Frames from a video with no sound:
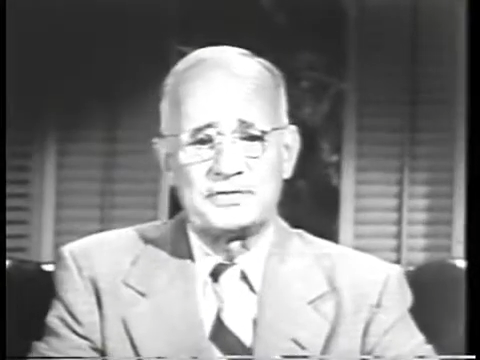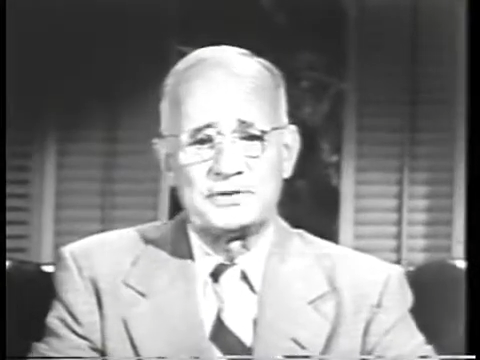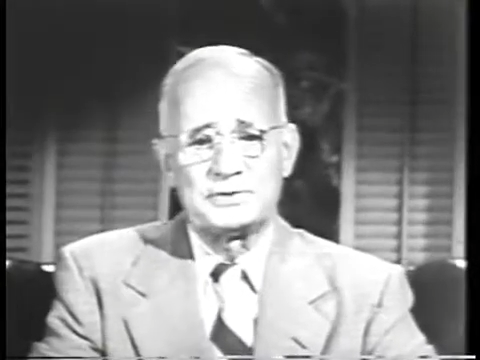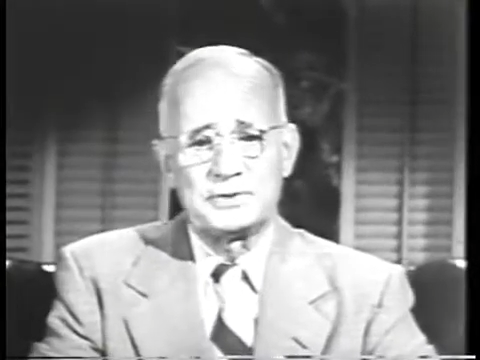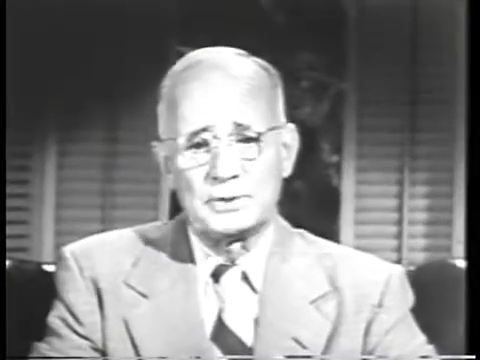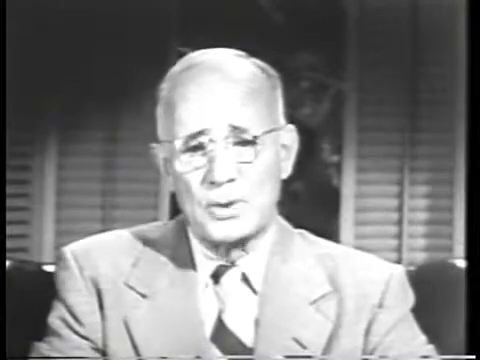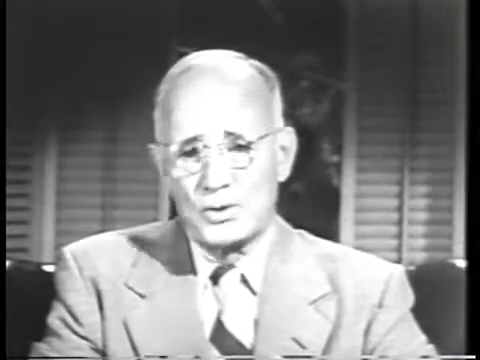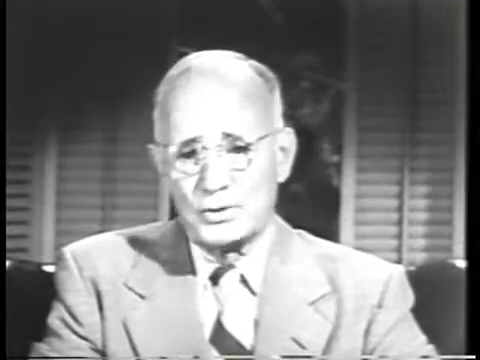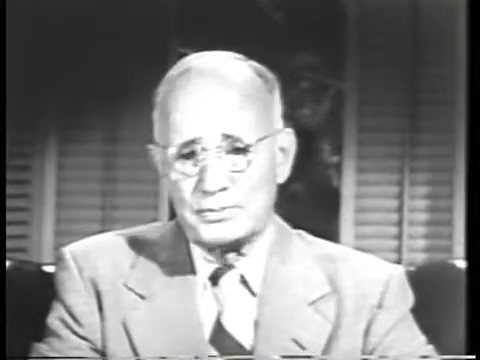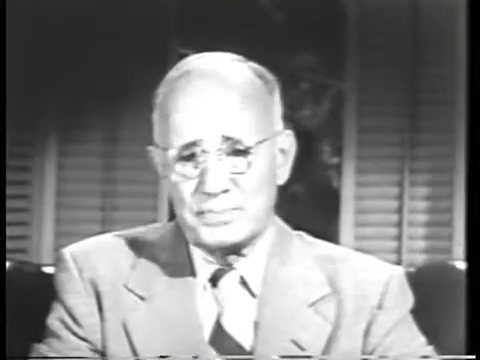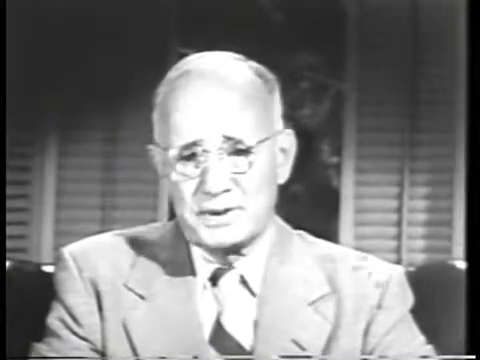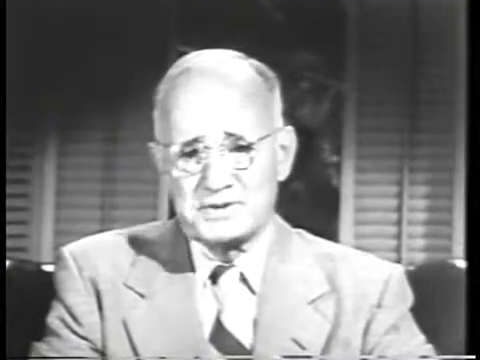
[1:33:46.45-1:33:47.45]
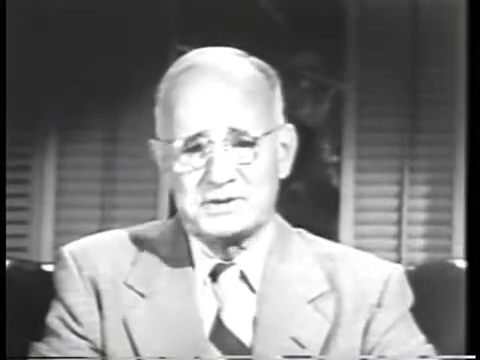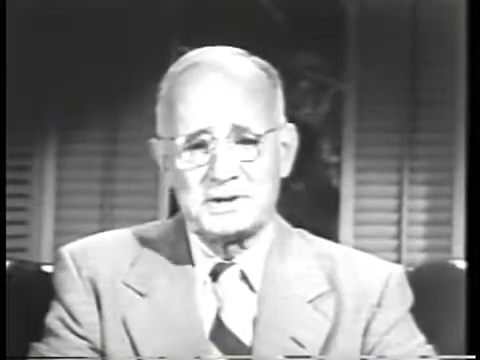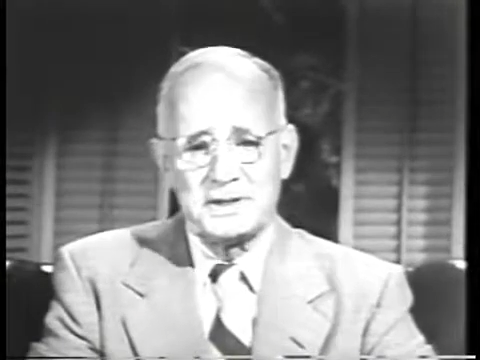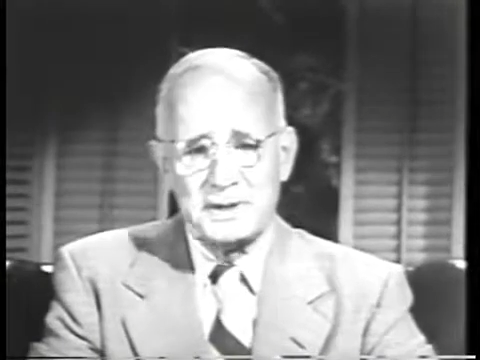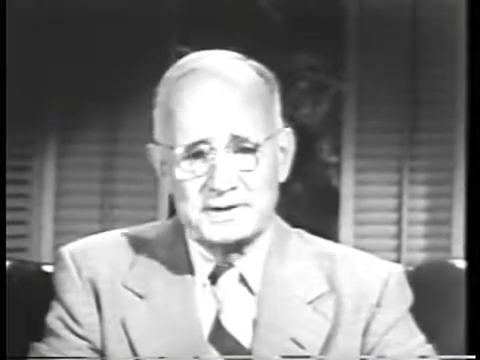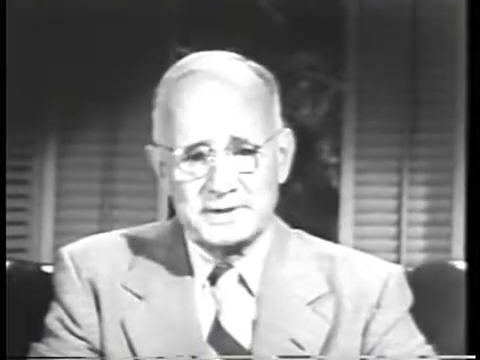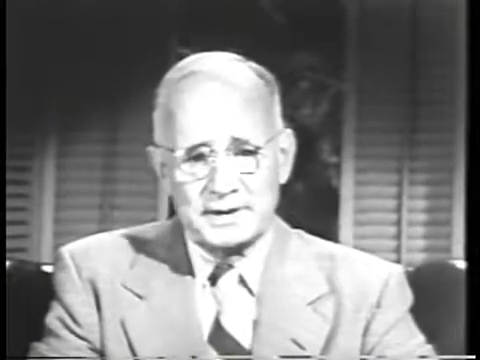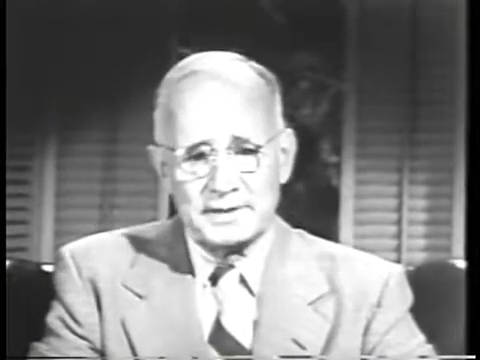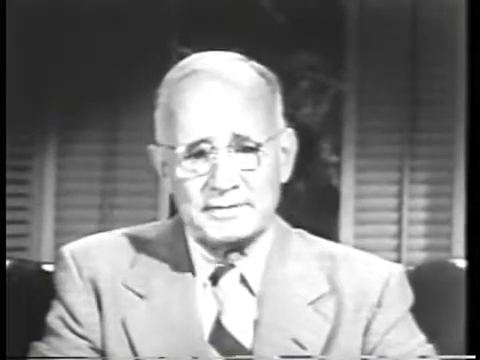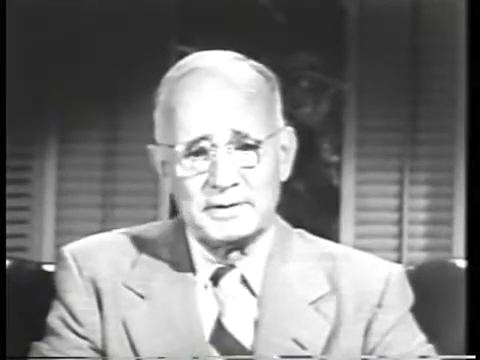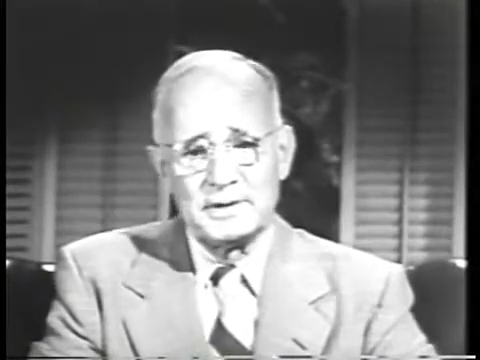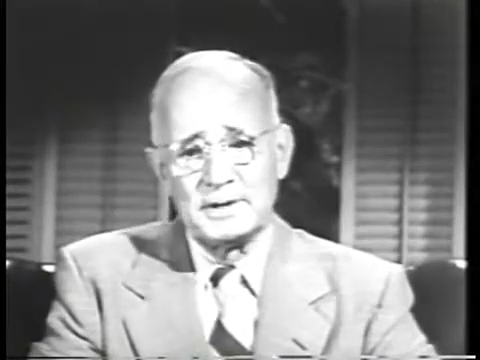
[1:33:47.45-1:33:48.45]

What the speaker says: through your own personal initiative